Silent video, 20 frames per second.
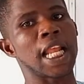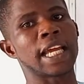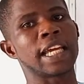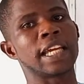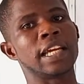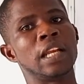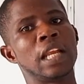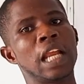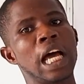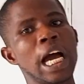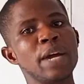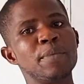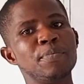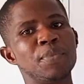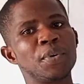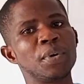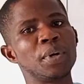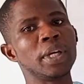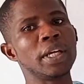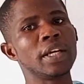like a
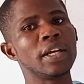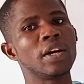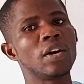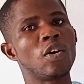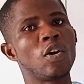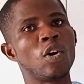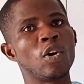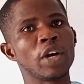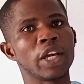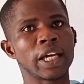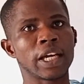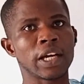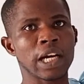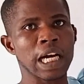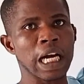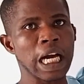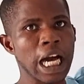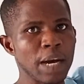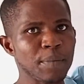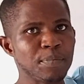library or a
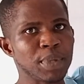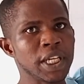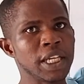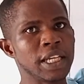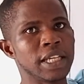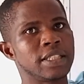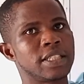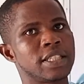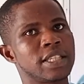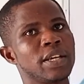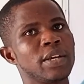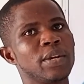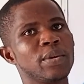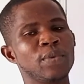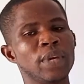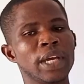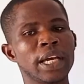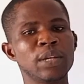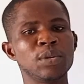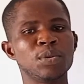cabinet
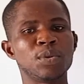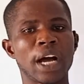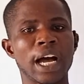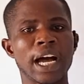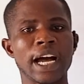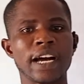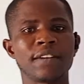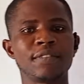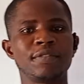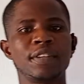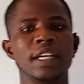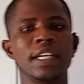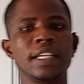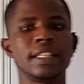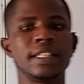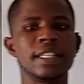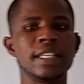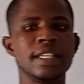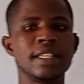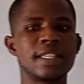where you have
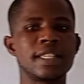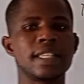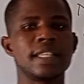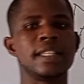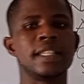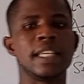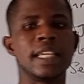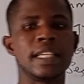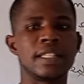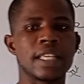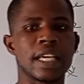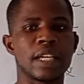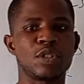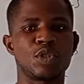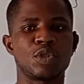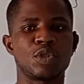this data